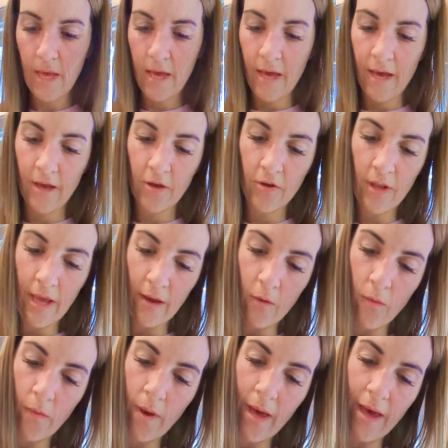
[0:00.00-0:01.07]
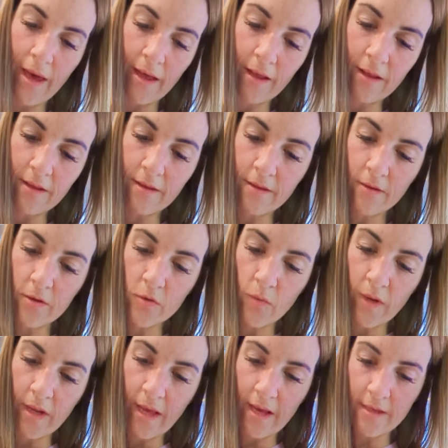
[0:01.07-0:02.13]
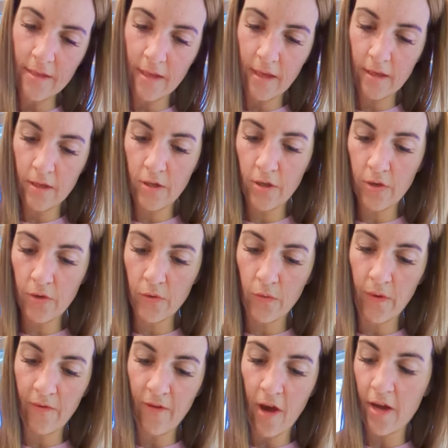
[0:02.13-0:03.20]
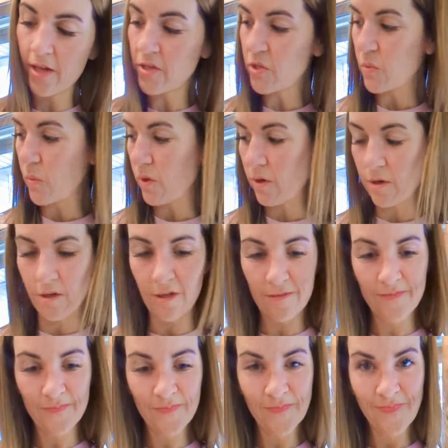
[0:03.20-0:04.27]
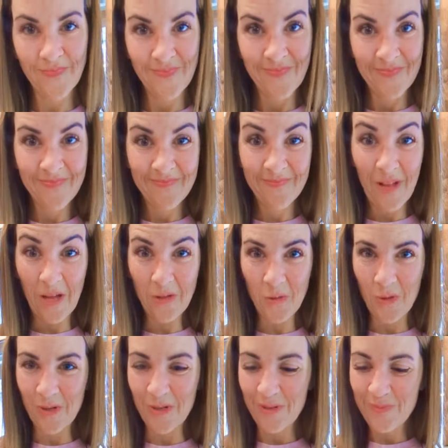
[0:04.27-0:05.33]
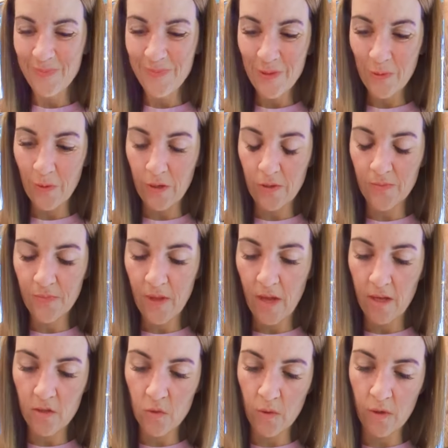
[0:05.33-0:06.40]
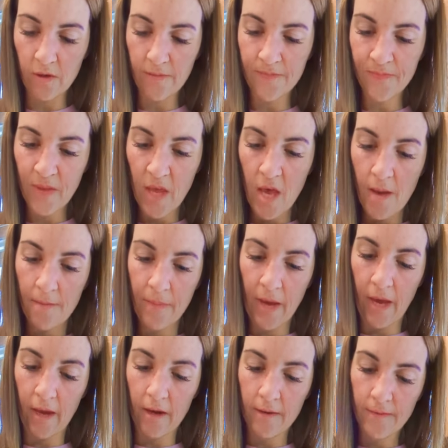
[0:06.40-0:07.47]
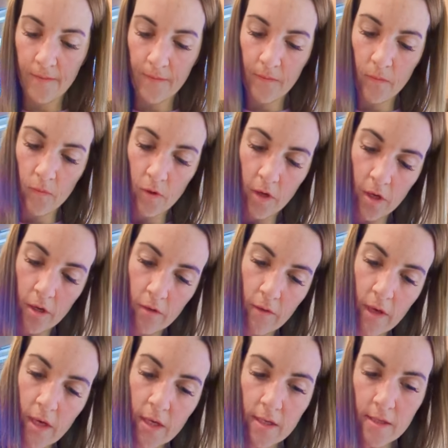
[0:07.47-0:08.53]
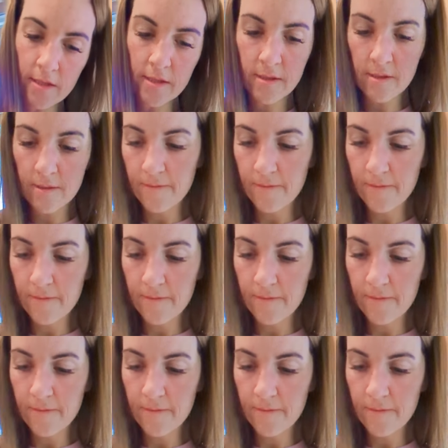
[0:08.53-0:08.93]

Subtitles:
And you're like, well, there's one last thing to do. We've got to swirl. Not twirl, swirl. I'll twirl. But we're gonna do this.